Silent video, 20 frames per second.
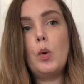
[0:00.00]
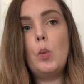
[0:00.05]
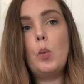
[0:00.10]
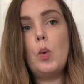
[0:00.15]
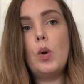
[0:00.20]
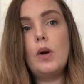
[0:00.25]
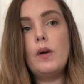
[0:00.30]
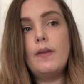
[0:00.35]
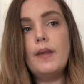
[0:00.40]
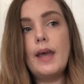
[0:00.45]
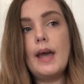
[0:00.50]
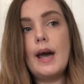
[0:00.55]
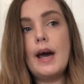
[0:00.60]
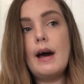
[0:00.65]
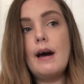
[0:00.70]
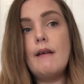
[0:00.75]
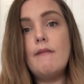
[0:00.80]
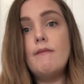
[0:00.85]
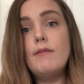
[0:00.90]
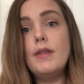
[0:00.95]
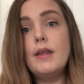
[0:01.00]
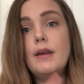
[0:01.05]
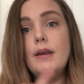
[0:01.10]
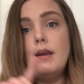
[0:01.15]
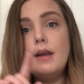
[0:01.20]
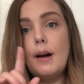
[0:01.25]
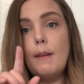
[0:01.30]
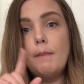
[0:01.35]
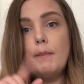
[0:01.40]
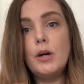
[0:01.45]
where they have the
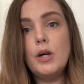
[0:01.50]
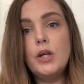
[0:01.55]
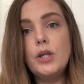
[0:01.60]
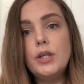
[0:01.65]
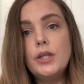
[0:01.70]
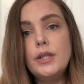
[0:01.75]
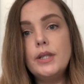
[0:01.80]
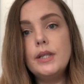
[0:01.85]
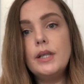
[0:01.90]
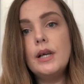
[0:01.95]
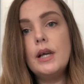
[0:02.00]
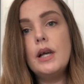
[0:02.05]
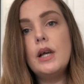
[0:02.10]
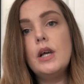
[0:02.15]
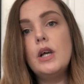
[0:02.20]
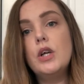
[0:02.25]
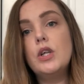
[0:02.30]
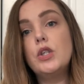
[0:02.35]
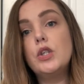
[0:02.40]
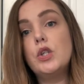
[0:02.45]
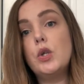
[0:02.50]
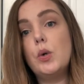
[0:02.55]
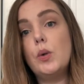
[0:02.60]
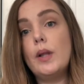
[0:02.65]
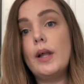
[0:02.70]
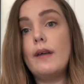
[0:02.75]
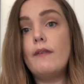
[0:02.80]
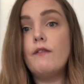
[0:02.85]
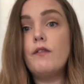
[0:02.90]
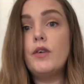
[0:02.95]
numbers. So
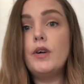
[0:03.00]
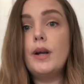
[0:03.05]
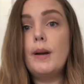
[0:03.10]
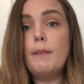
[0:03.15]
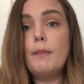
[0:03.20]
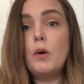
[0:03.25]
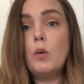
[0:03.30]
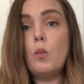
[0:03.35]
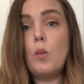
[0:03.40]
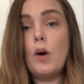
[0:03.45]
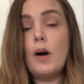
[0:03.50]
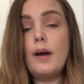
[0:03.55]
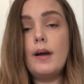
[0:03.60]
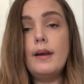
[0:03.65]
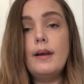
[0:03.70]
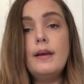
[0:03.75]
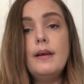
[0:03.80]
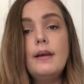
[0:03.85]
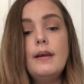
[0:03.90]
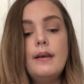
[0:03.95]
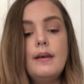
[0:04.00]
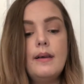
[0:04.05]
like for number 1,